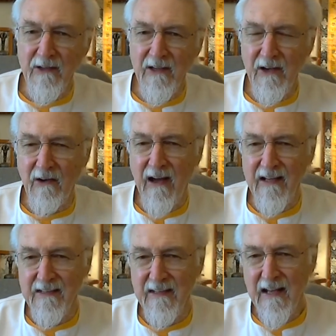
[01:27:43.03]
I
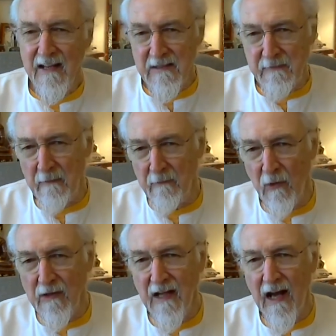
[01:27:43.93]
can spend
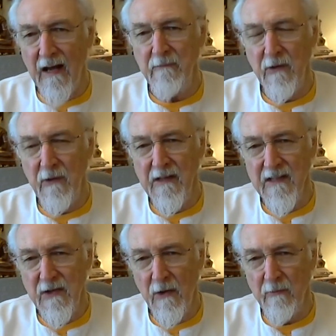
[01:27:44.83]
more time doing
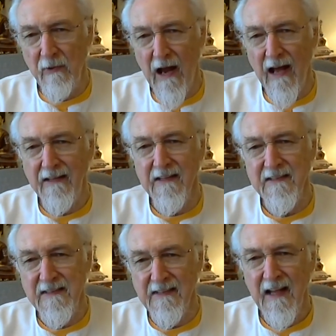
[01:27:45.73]
this whole
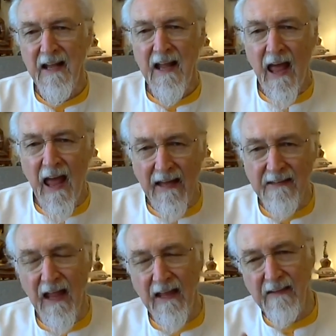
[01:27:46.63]
practice, and